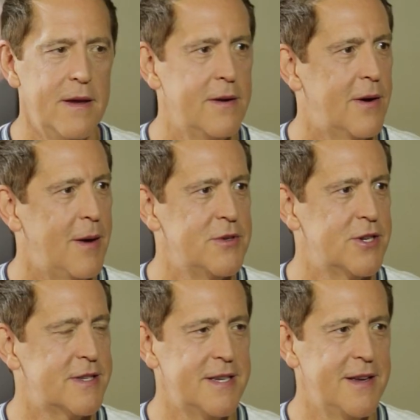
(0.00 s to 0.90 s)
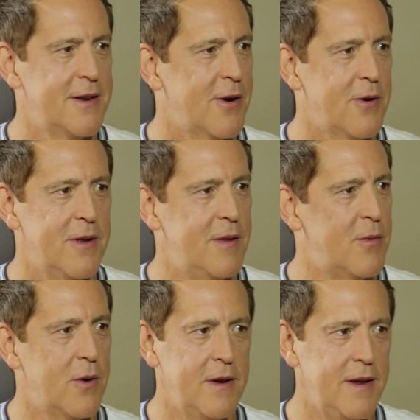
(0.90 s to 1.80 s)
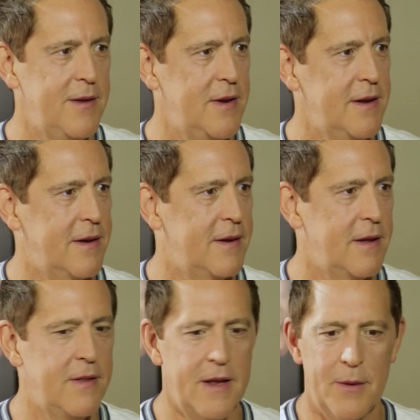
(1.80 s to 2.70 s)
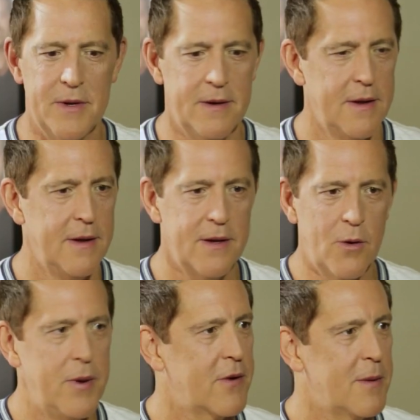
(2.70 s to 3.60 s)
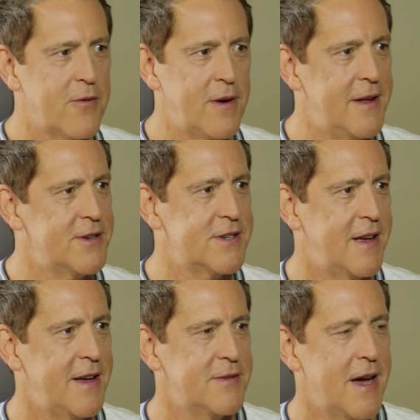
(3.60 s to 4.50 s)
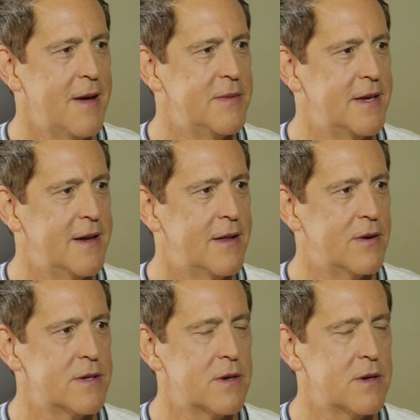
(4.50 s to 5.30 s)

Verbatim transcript: You know, I was just seeing her in the morning, evening, and, and then I would go pick her up for lunch to have time together.